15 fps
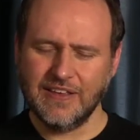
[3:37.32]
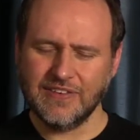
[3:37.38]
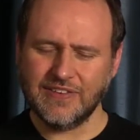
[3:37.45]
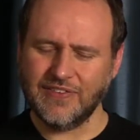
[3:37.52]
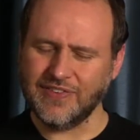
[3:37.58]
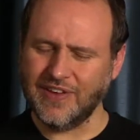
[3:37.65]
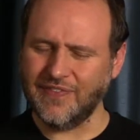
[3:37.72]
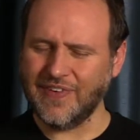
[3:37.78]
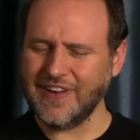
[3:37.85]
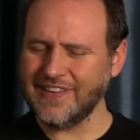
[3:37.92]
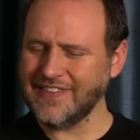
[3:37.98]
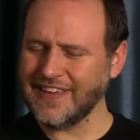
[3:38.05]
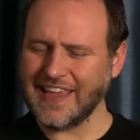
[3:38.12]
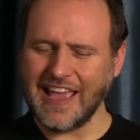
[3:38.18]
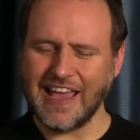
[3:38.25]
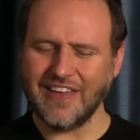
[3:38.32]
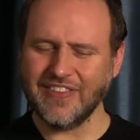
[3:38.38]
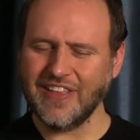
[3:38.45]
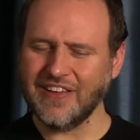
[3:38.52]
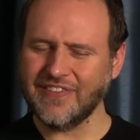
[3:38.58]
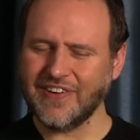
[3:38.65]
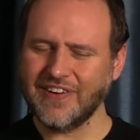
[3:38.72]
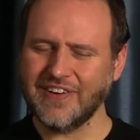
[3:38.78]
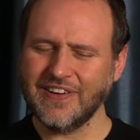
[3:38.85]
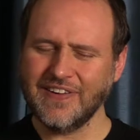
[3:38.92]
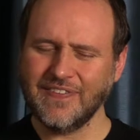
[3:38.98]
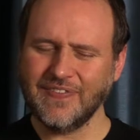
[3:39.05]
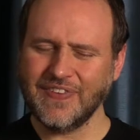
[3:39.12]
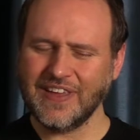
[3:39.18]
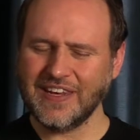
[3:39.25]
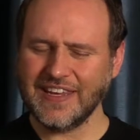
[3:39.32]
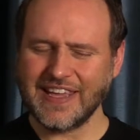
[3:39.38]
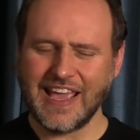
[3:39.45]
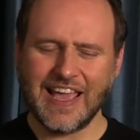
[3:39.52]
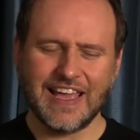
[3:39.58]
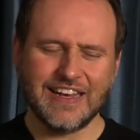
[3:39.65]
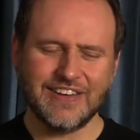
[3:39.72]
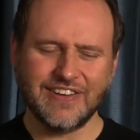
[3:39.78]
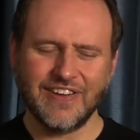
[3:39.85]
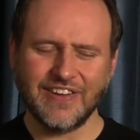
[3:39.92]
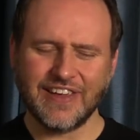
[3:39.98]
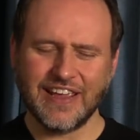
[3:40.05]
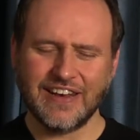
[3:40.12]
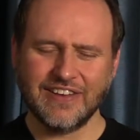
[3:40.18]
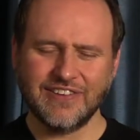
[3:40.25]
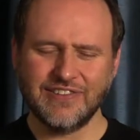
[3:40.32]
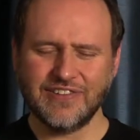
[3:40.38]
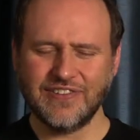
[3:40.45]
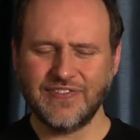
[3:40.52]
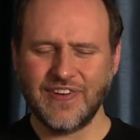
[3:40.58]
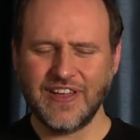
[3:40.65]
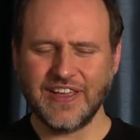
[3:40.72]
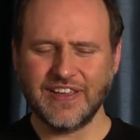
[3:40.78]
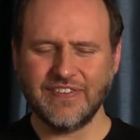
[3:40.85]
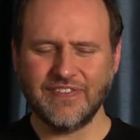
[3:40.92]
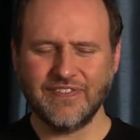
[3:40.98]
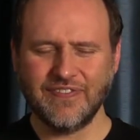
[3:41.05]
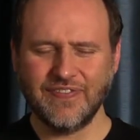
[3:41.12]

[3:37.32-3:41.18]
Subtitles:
So if somebody's a cat lover and a cat and dog get into a fight,